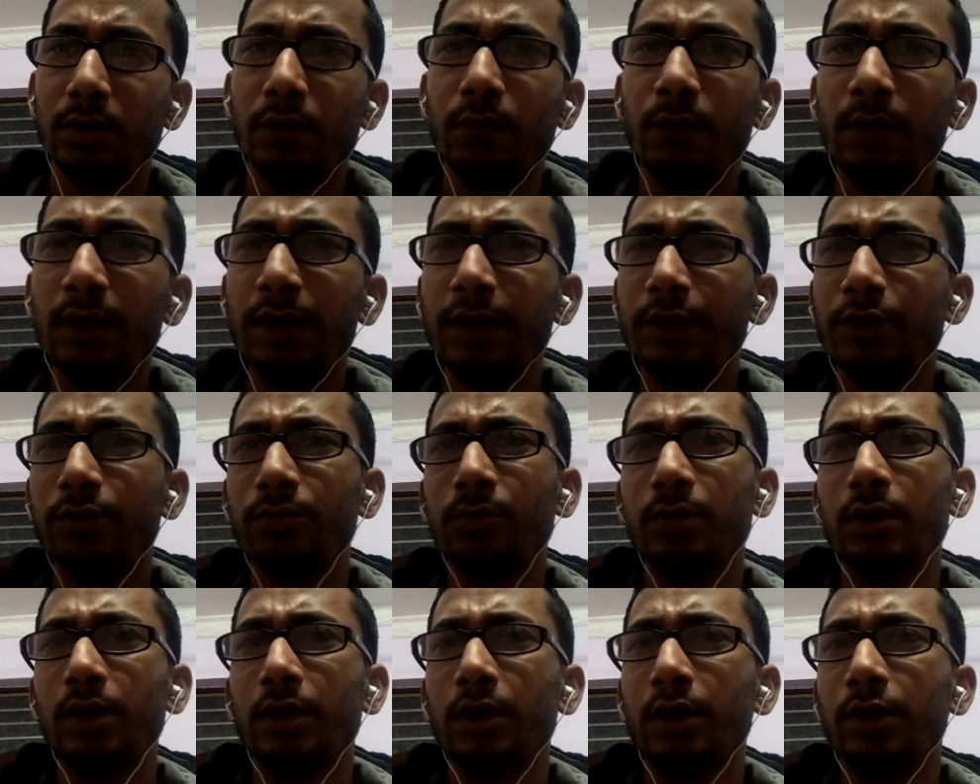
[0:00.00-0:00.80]
Only
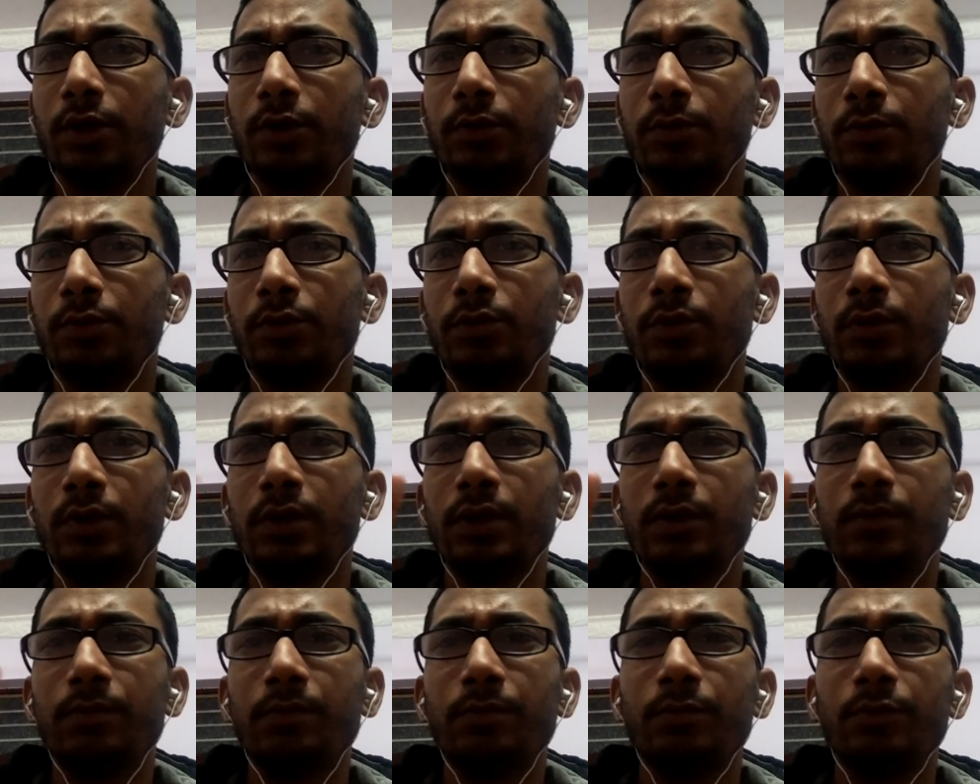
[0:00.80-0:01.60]
2,
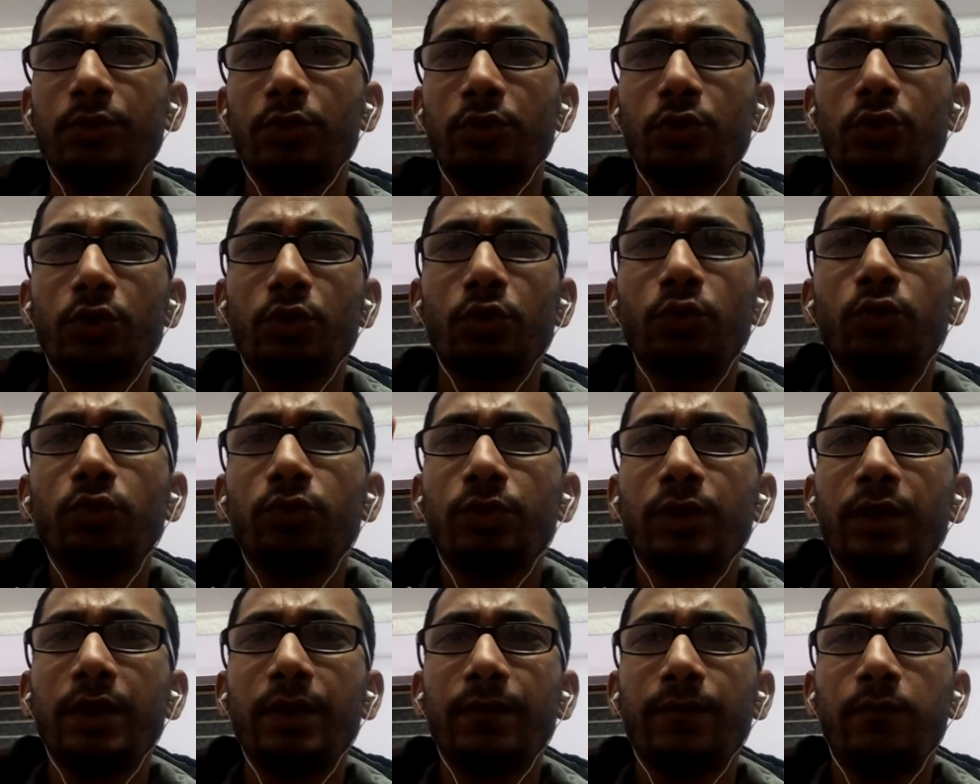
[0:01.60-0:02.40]

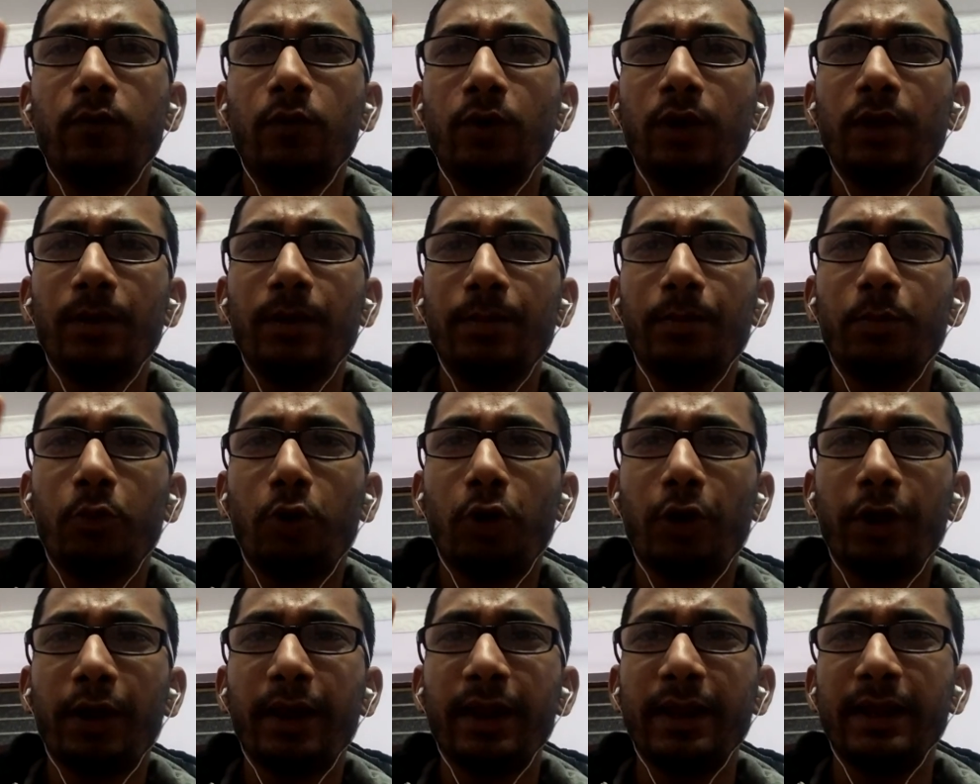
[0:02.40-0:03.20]
3, 4
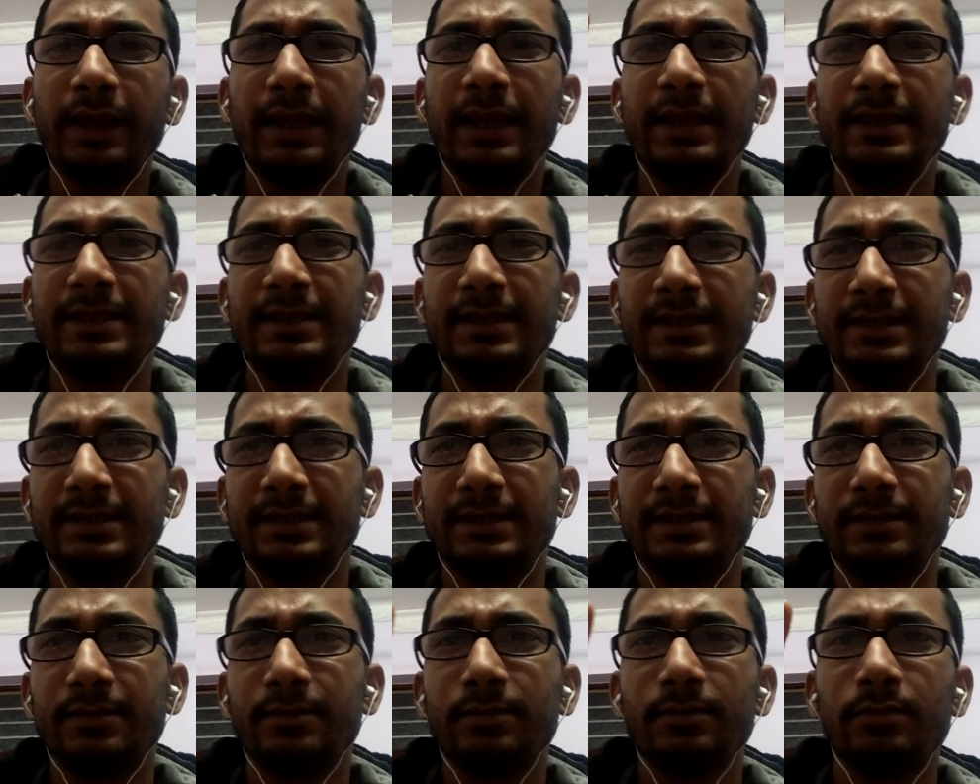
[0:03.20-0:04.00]
important
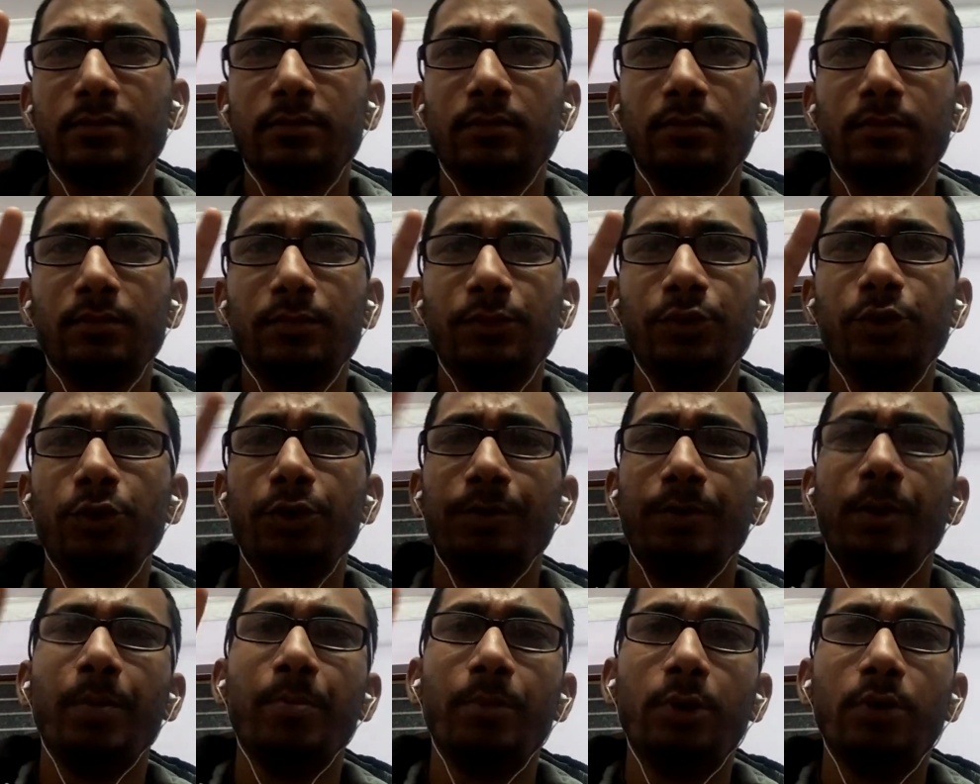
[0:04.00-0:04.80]
cases. You
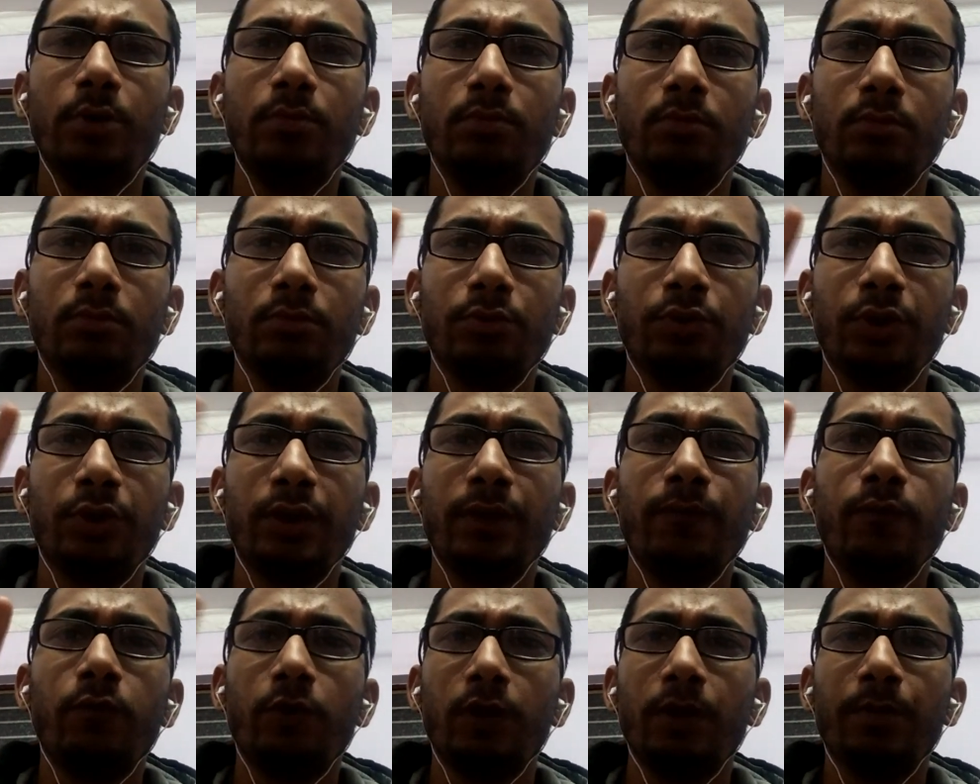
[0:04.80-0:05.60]
remember
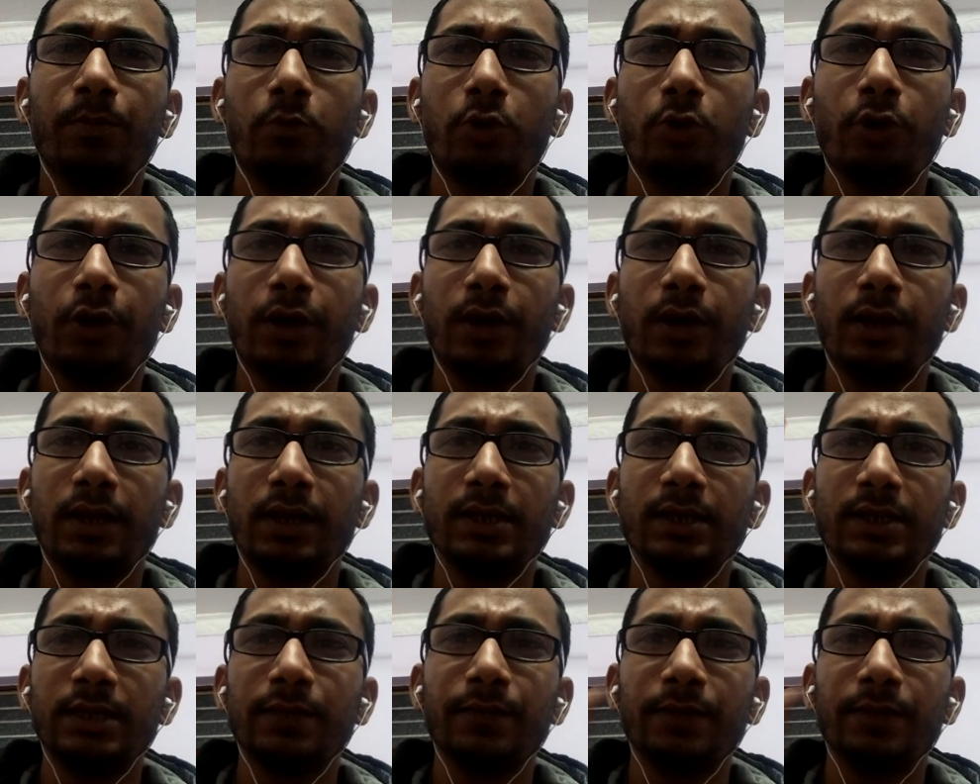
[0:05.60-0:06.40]
3, 4 important
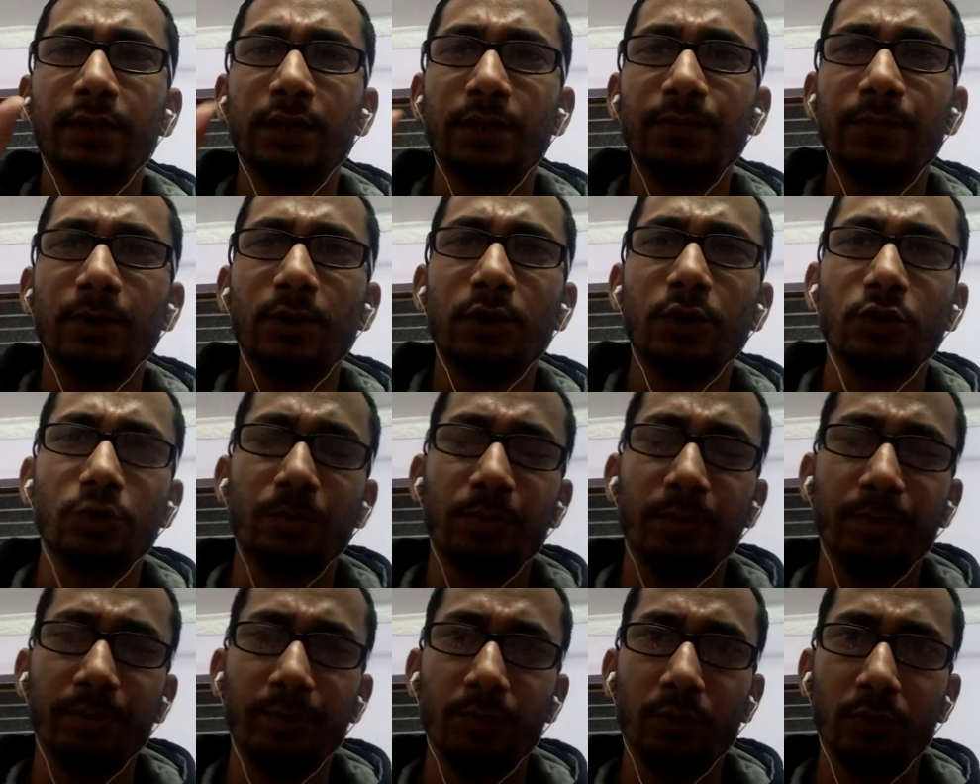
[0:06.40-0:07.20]
cases with respect to
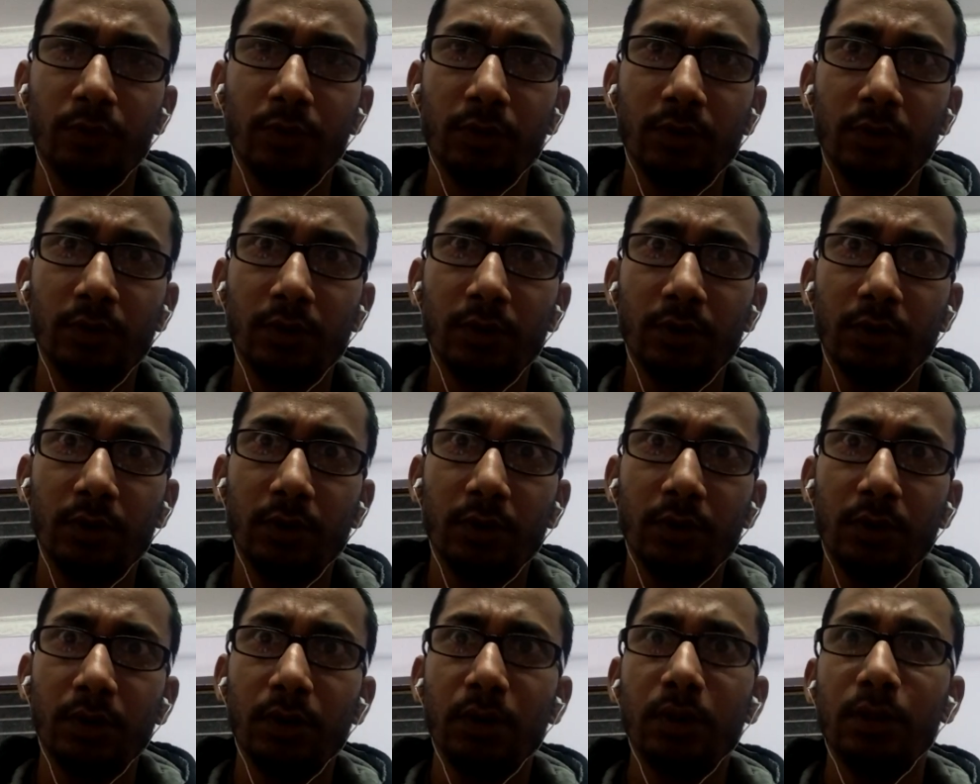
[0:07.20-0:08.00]
Supreme Court
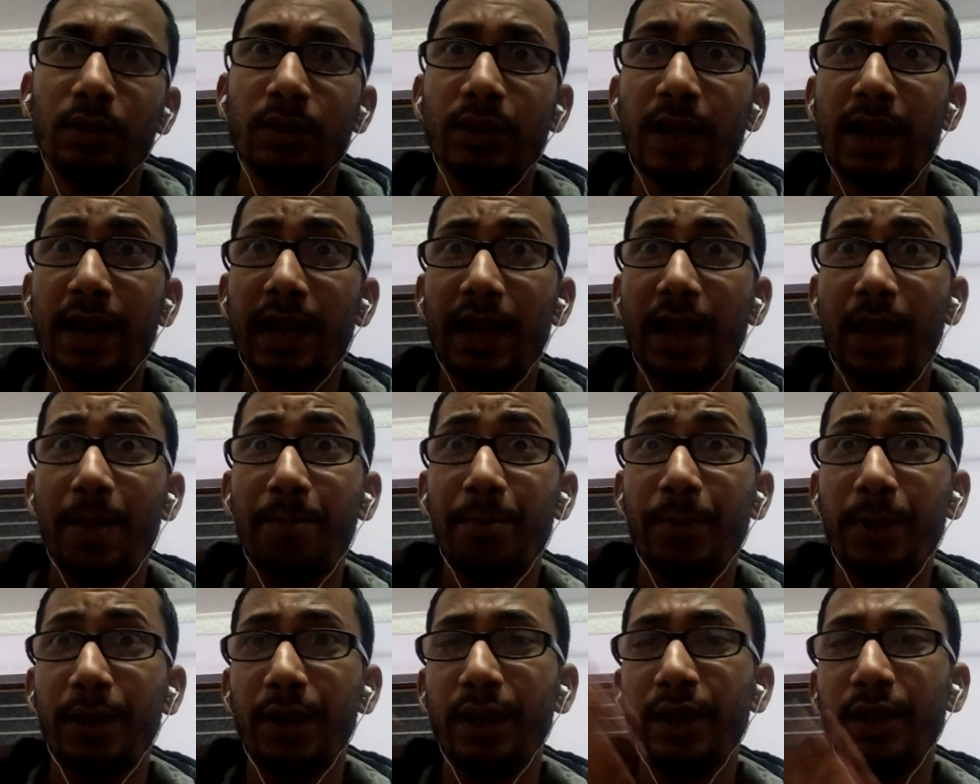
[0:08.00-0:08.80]
that
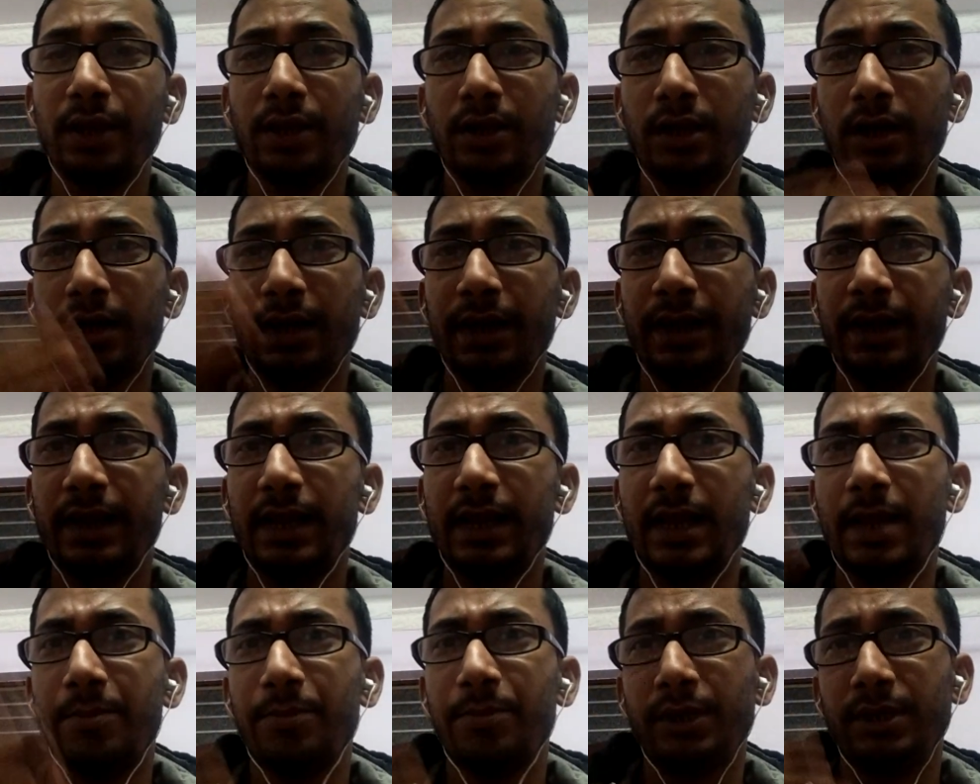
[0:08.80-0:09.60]
happened in current
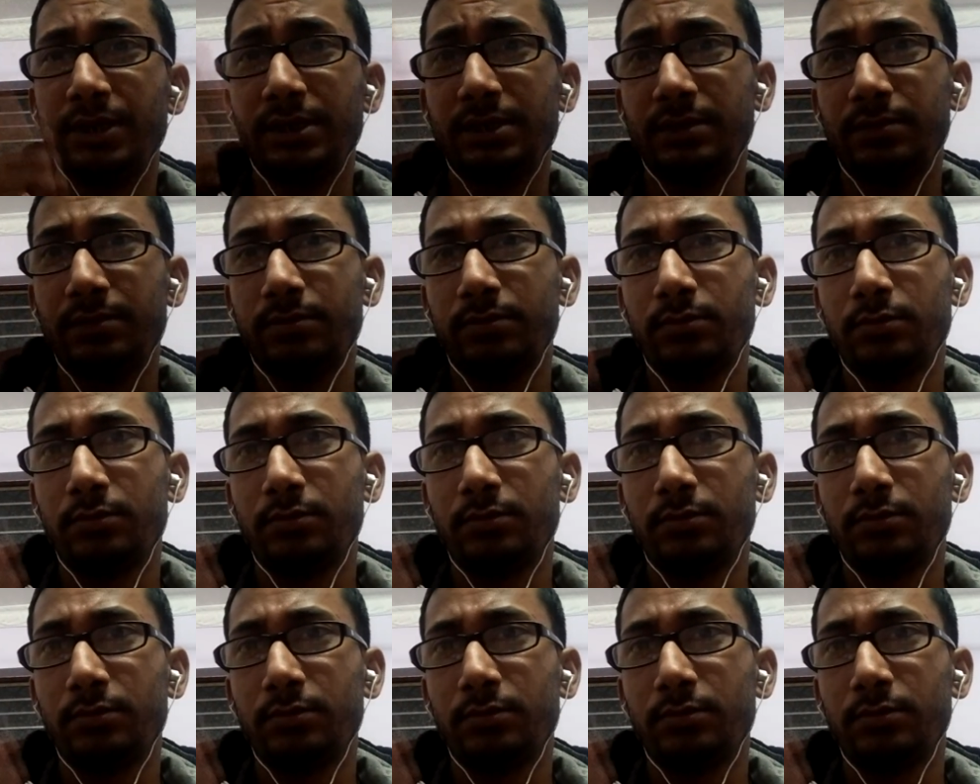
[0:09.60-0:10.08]
happenings.